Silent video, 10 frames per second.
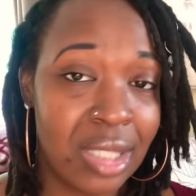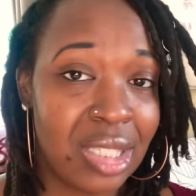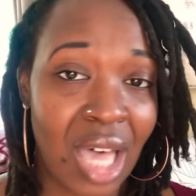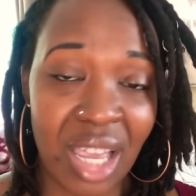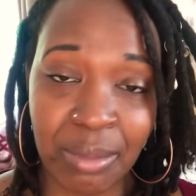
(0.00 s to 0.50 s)

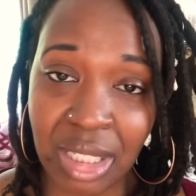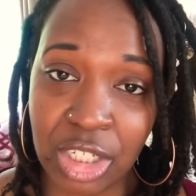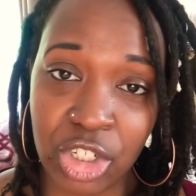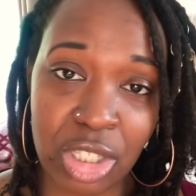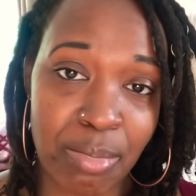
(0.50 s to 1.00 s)
Timely
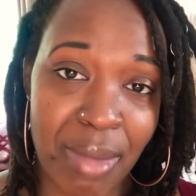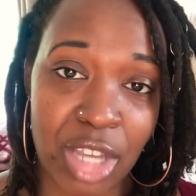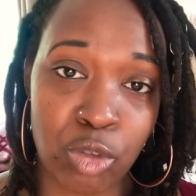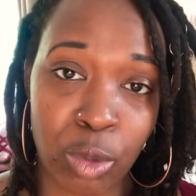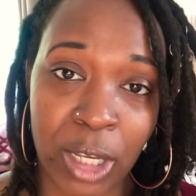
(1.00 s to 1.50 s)
is just
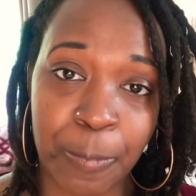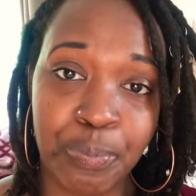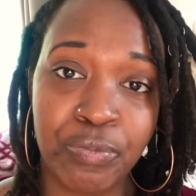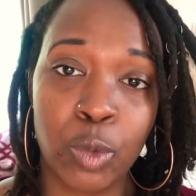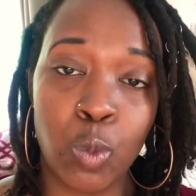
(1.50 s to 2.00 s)
measuring,
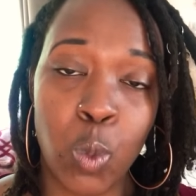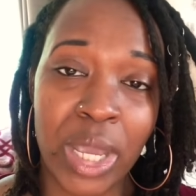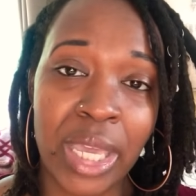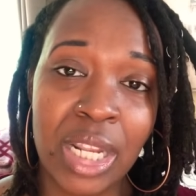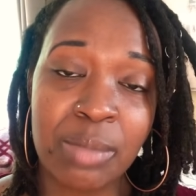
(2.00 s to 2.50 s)

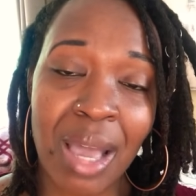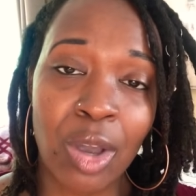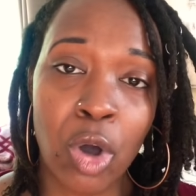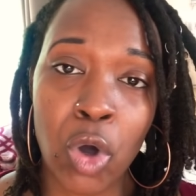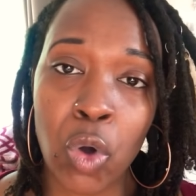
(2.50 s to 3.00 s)
when is my
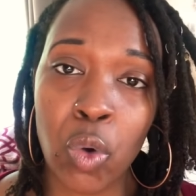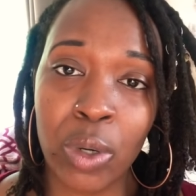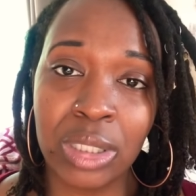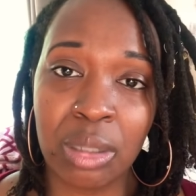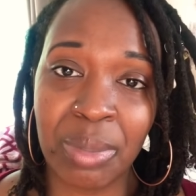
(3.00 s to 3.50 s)
goal
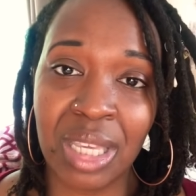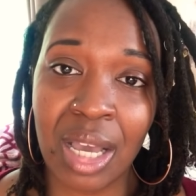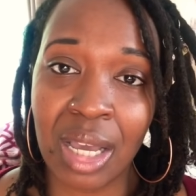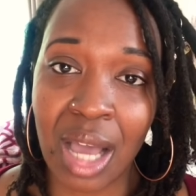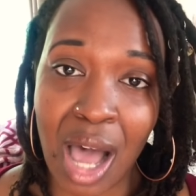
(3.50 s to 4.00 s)
going to be
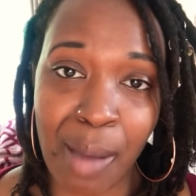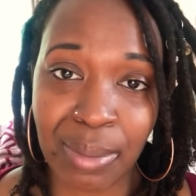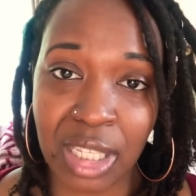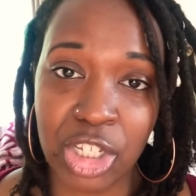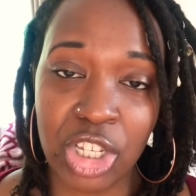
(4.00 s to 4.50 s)

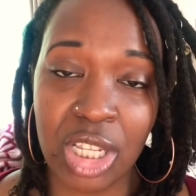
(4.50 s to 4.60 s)
accomplished?